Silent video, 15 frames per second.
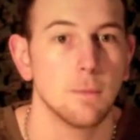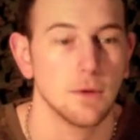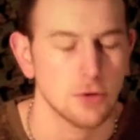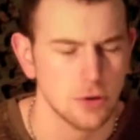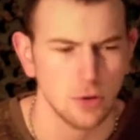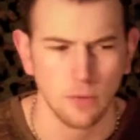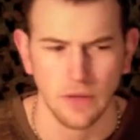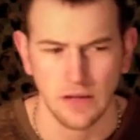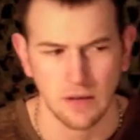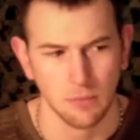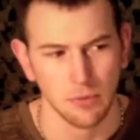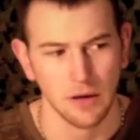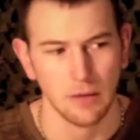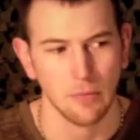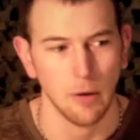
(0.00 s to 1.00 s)
Sure, they can
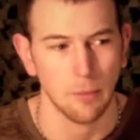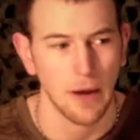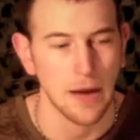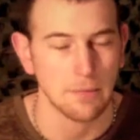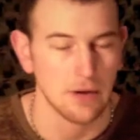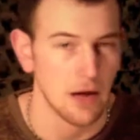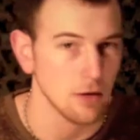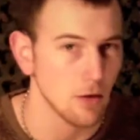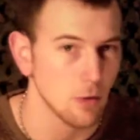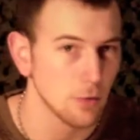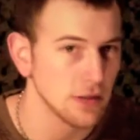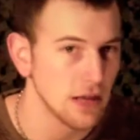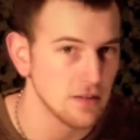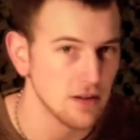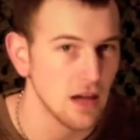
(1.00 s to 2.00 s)
bring them all back, but how long
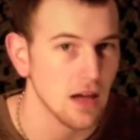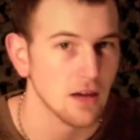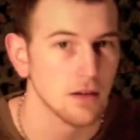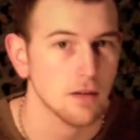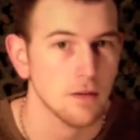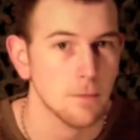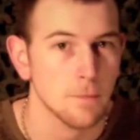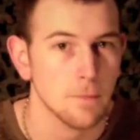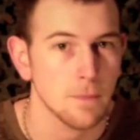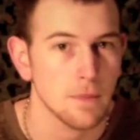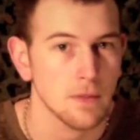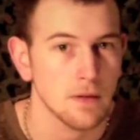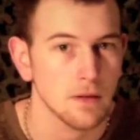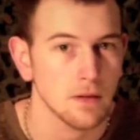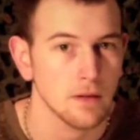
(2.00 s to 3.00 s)
would that take?
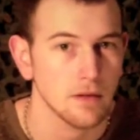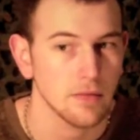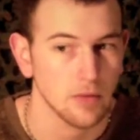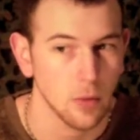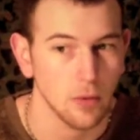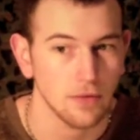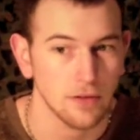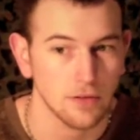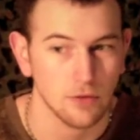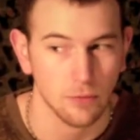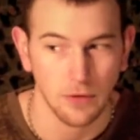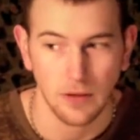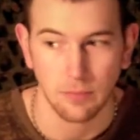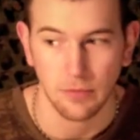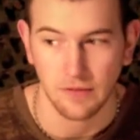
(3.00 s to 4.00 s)
The only thing to
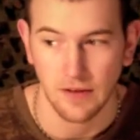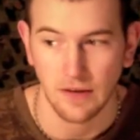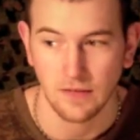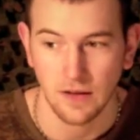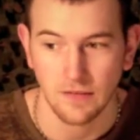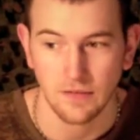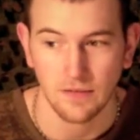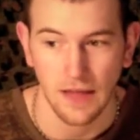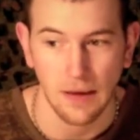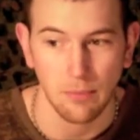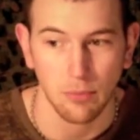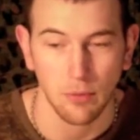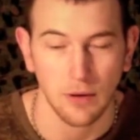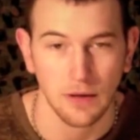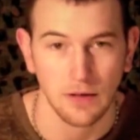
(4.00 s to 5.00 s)
really protect us at
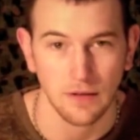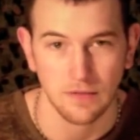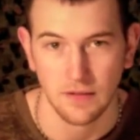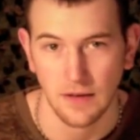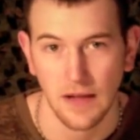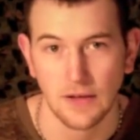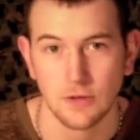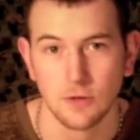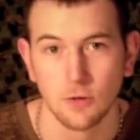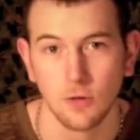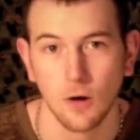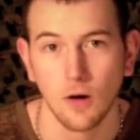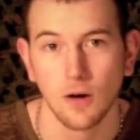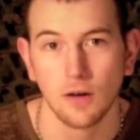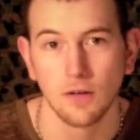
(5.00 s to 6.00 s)
that point is the National
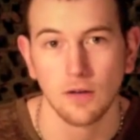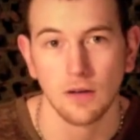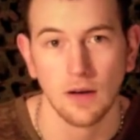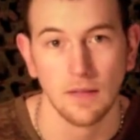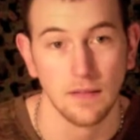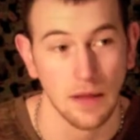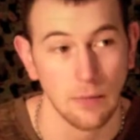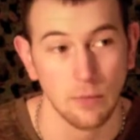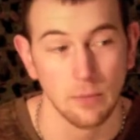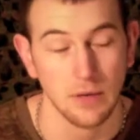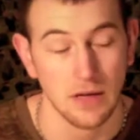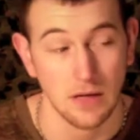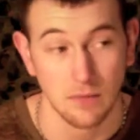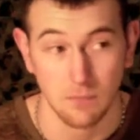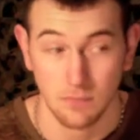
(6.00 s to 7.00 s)
Guard, and they would
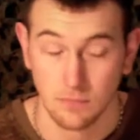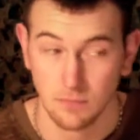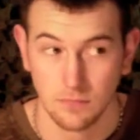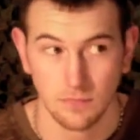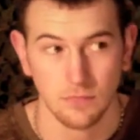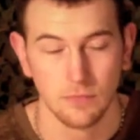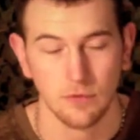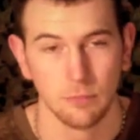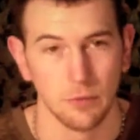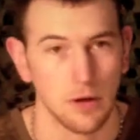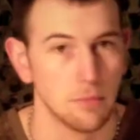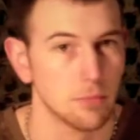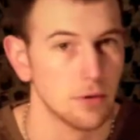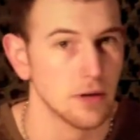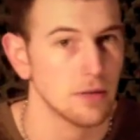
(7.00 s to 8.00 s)
be
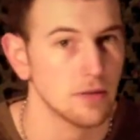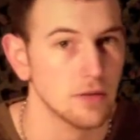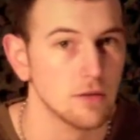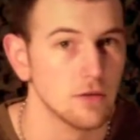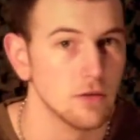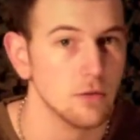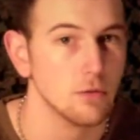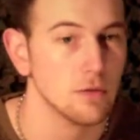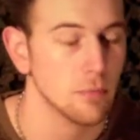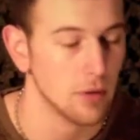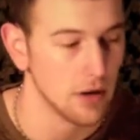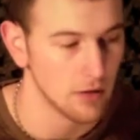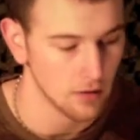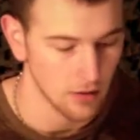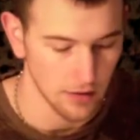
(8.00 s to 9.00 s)
spread pretty thin too,
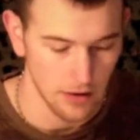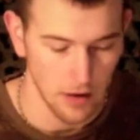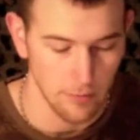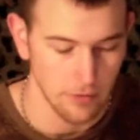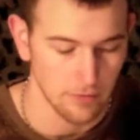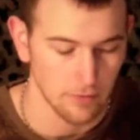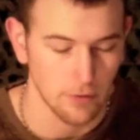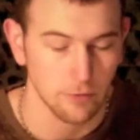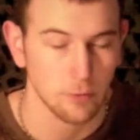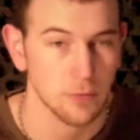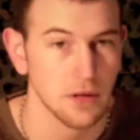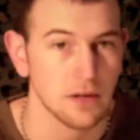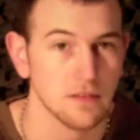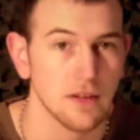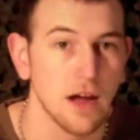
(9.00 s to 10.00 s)
depending on how many fronts we're
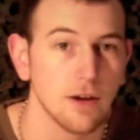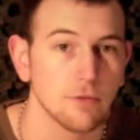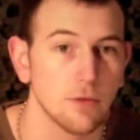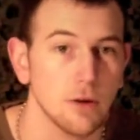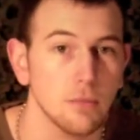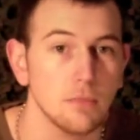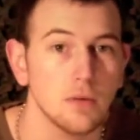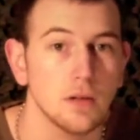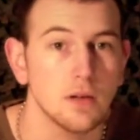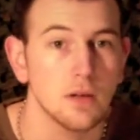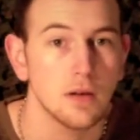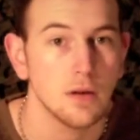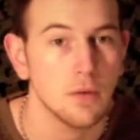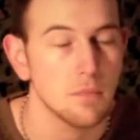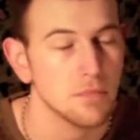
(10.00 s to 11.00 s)
being attacked from.
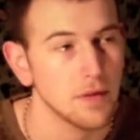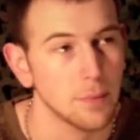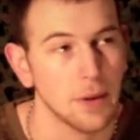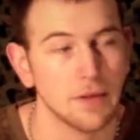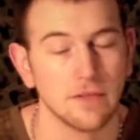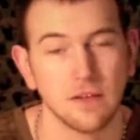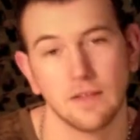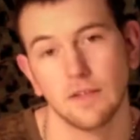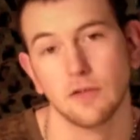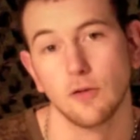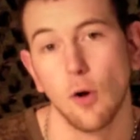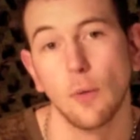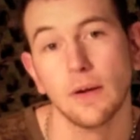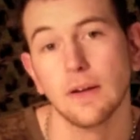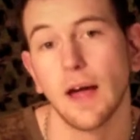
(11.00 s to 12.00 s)
I'm not saying that's
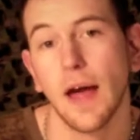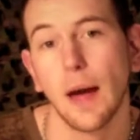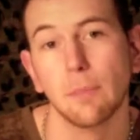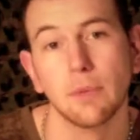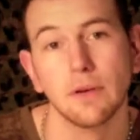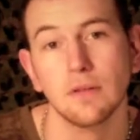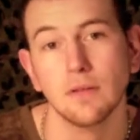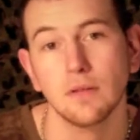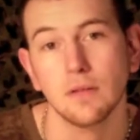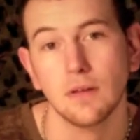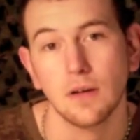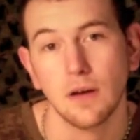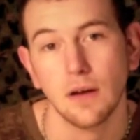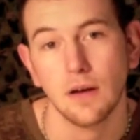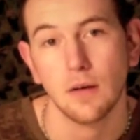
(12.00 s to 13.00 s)
going to happen,
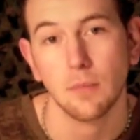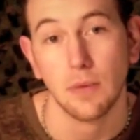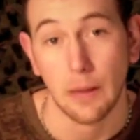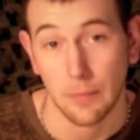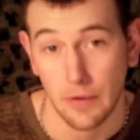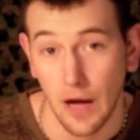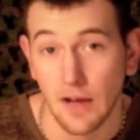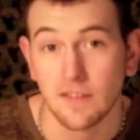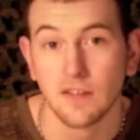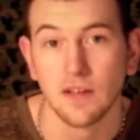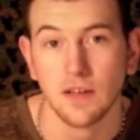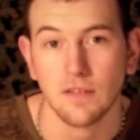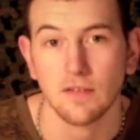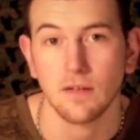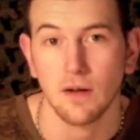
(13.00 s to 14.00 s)
but I'm not
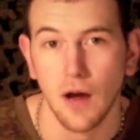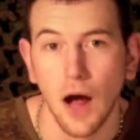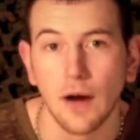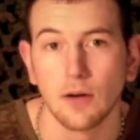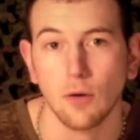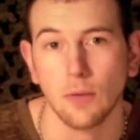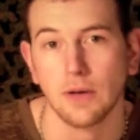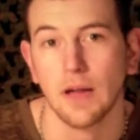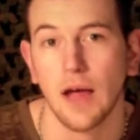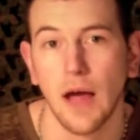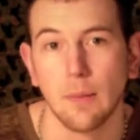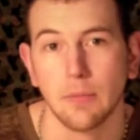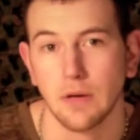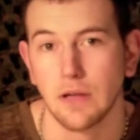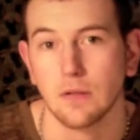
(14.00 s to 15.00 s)
saying it's not going to
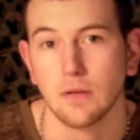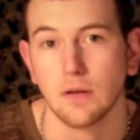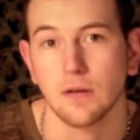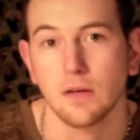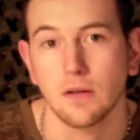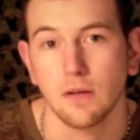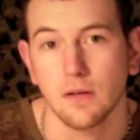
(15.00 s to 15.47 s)
happen either.